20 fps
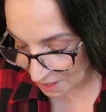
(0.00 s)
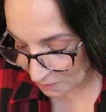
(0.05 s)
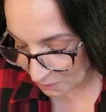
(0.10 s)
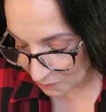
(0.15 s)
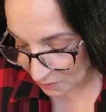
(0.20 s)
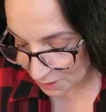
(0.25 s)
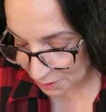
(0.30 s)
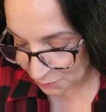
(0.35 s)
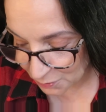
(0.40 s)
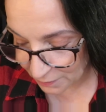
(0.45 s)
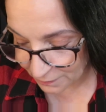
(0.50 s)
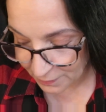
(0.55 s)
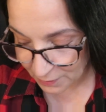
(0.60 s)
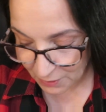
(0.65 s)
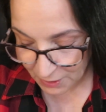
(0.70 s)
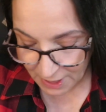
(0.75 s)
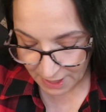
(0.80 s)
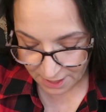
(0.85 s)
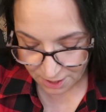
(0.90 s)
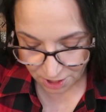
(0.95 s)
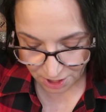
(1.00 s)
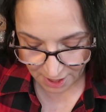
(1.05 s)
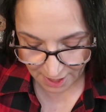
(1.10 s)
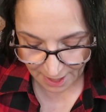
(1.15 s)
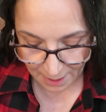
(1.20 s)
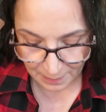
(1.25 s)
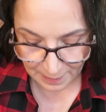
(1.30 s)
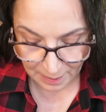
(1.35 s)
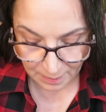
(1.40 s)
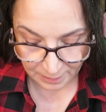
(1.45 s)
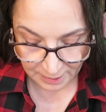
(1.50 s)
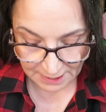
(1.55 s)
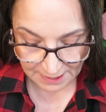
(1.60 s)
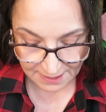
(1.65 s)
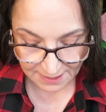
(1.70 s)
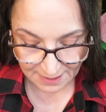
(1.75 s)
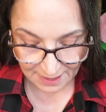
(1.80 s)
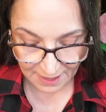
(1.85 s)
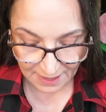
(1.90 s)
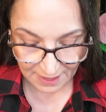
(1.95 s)
was reviewed yesterday by
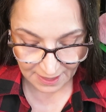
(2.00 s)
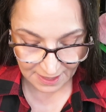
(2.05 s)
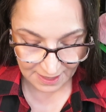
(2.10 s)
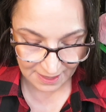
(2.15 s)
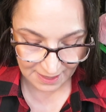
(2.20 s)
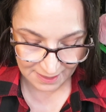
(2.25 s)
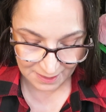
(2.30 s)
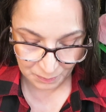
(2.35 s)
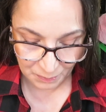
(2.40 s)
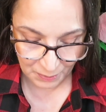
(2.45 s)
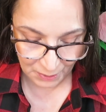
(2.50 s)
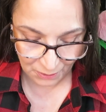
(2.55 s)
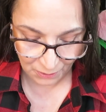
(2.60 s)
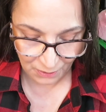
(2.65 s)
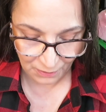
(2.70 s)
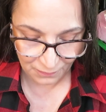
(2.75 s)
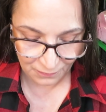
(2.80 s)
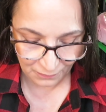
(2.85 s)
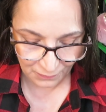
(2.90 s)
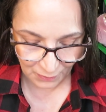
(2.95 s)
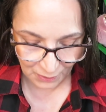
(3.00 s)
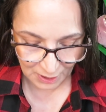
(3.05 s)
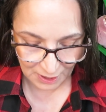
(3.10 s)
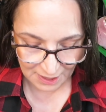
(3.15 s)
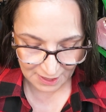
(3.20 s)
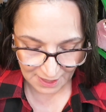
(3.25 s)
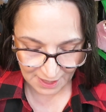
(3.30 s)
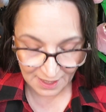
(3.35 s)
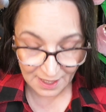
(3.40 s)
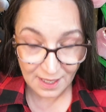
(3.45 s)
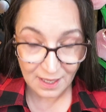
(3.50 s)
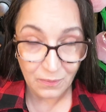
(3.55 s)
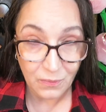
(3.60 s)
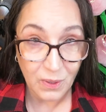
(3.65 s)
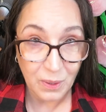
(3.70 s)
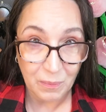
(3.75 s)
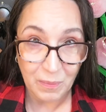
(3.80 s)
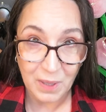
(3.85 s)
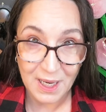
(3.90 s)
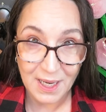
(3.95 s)
Melissa. It is beautiful. I
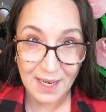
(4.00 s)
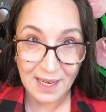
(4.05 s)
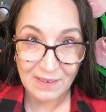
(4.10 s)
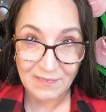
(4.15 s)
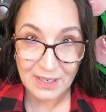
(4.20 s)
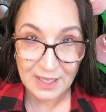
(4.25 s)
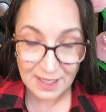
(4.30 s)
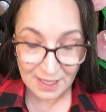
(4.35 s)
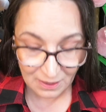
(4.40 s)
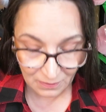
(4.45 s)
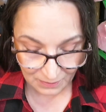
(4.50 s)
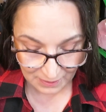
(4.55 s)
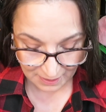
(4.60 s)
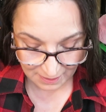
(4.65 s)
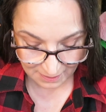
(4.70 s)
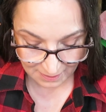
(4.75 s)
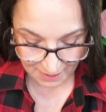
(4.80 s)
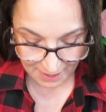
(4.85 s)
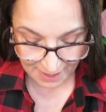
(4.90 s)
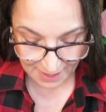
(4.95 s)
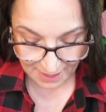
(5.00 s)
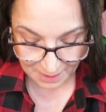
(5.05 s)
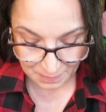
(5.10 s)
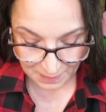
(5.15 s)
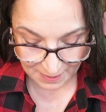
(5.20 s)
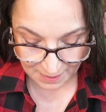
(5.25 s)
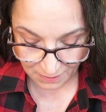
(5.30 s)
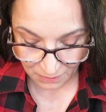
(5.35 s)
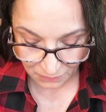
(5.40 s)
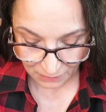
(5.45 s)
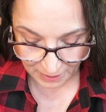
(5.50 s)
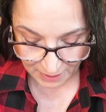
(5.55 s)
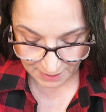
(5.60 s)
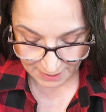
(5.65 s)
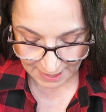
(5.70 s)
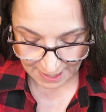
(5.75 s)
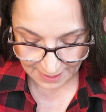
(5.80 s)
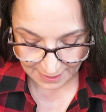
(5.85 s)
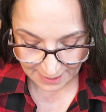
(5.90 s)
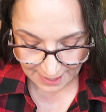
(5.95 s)
wouldn't mind having that one, and I'd be thrilled.
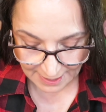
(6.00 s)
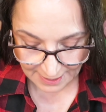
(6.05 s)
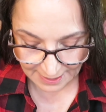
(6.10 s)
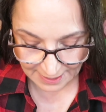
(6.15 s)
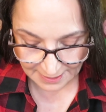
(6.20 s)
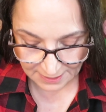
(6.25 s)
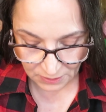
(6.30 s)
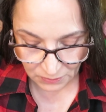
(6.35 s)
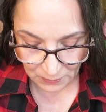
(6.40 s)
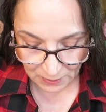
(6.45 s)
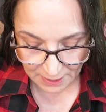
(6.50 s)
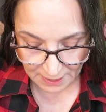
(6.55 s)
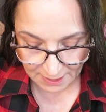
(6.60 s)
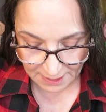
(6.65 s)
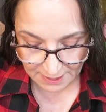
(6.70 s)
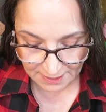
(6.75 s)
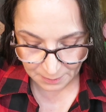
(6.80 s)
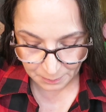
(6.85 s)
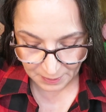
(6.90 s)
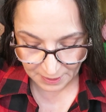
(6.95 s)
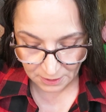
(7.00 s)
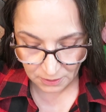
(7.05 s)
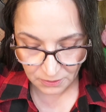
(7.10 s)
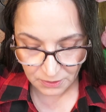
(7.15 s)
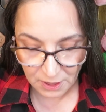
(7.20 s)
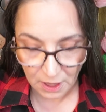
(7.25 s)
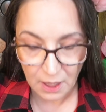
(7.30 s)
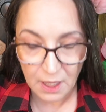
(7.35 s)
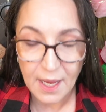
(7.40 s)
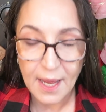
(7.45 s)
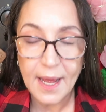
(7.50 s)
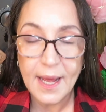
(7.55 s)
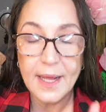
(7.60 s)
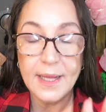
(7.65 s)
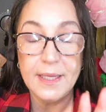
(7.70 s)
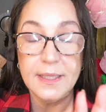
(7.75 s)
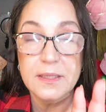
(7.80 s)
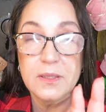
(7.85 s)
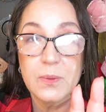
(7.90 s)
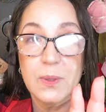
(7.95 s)
And then this one is Pillow Talk.
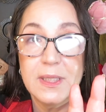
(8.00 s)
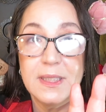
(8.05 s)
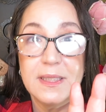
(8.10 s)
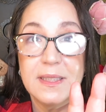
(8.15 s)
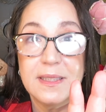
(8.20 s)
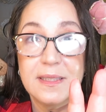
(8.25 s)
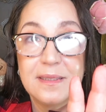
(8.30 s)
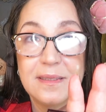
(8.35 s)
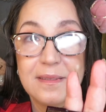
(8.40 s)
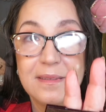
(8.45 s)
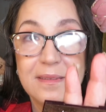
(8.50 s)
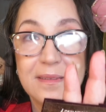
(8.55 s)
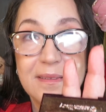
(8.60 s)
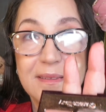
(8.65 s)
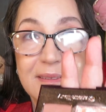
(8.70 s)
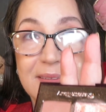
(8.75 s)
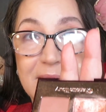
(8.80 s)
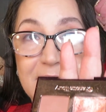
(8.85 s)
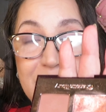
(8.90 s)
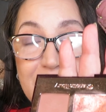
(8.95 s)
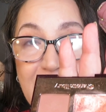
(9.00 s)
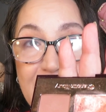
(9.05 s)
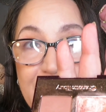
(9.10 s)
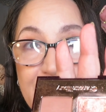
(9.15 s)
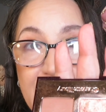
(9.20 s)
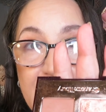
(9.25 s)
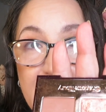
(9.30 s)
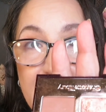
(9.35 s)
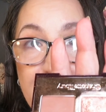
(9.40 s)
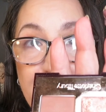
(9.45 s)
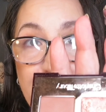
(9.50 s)
This one is my very